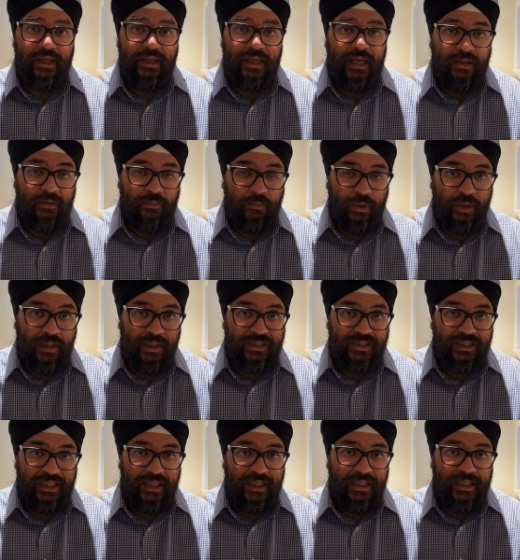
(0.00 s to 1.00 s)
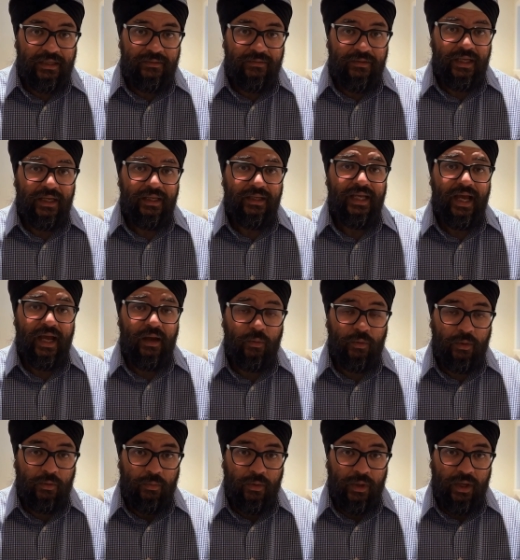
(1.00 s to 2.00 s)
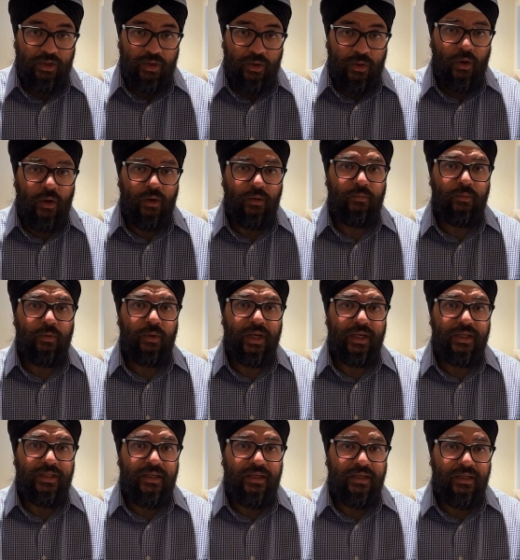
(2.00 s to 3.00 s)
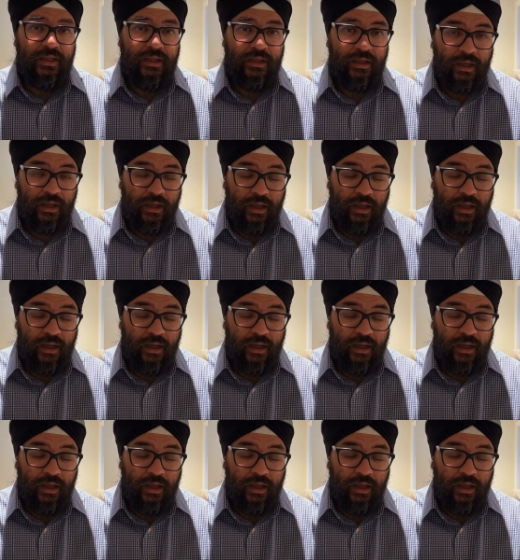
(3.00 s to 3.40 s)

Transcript: that's putting significant downward pressure on prices.